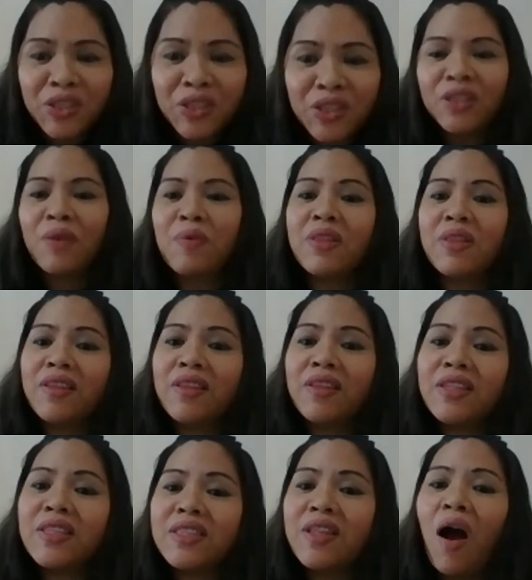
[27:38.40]
I mean, that's
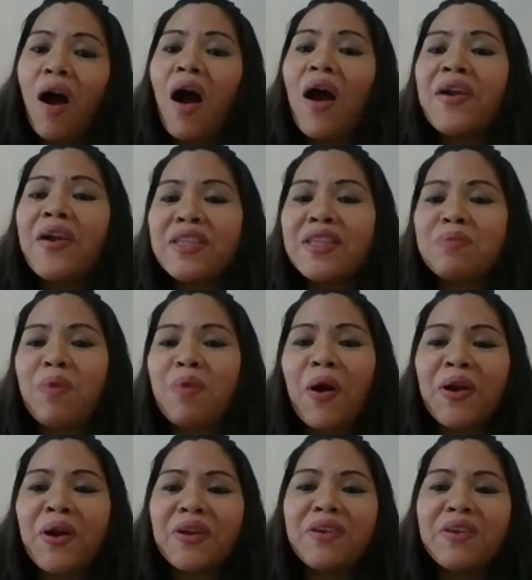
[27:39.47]
the hardest part,
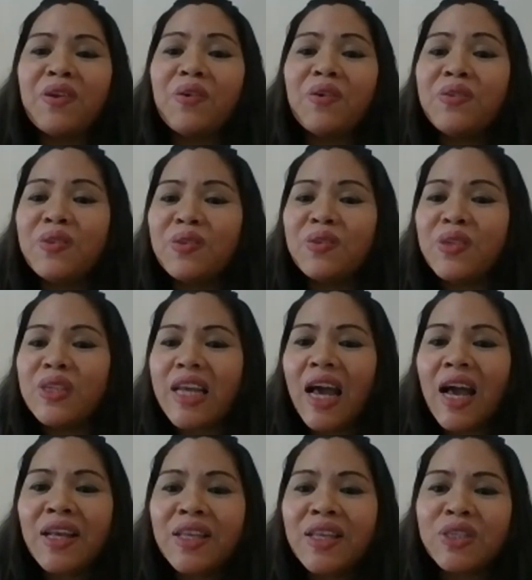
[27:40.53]
to
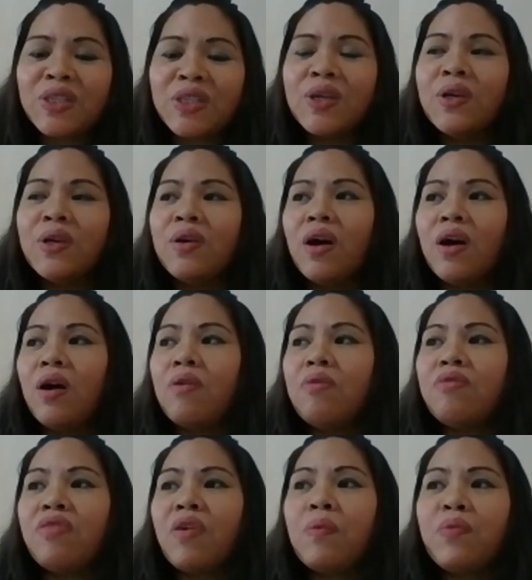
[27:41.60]
detach
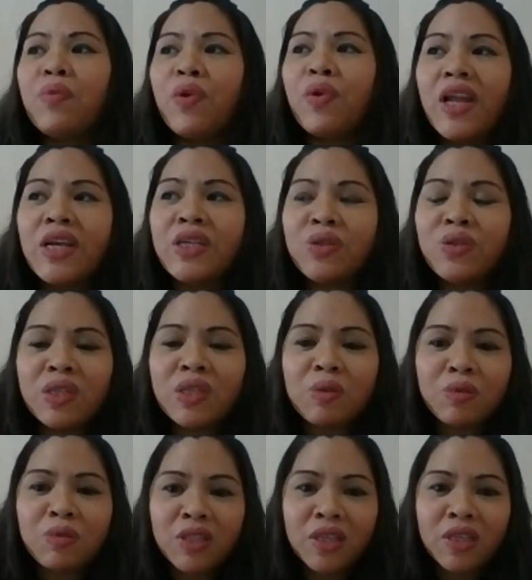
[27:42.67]
from relationships
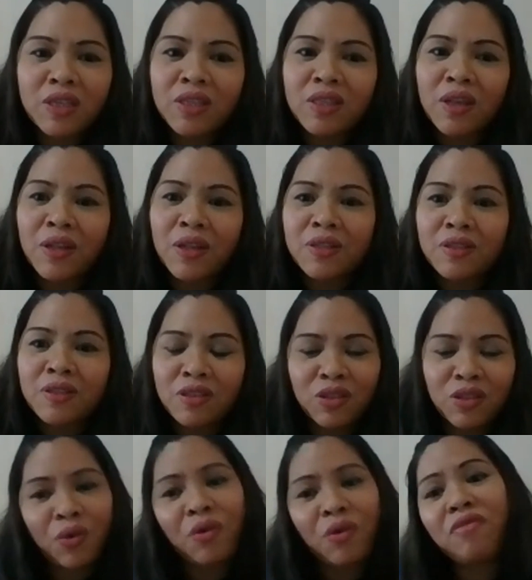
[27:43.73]
that does not
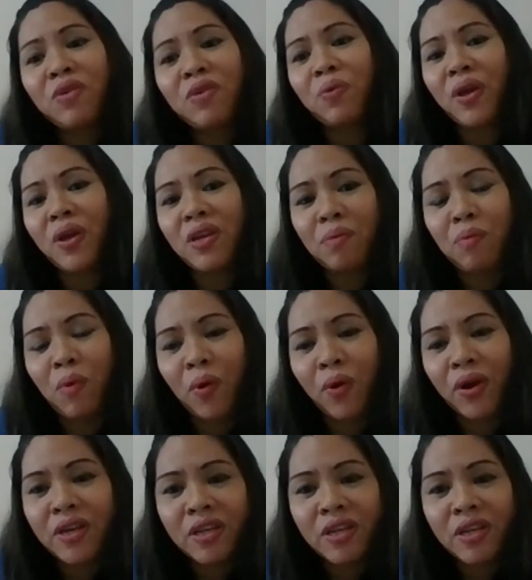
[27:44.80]
serve you anymore in a